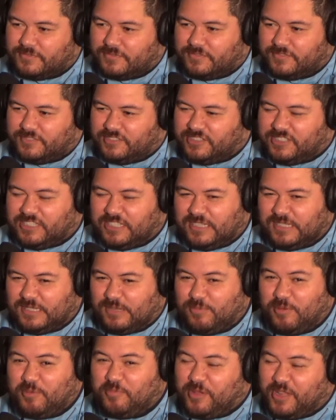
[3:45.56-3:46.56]
know?
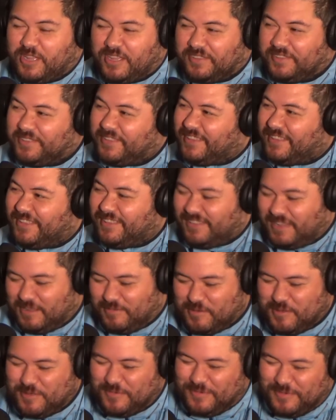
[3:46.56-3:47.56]
Because I remember,
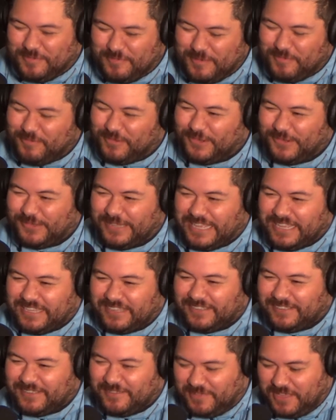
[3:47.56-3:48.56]
I remember people,
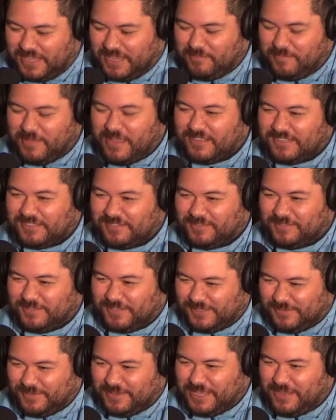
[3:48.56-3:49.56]
like, if they get bounced
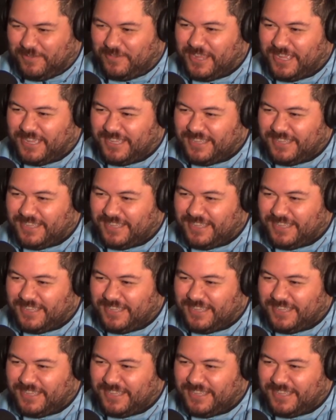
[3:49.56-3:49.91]
because of what they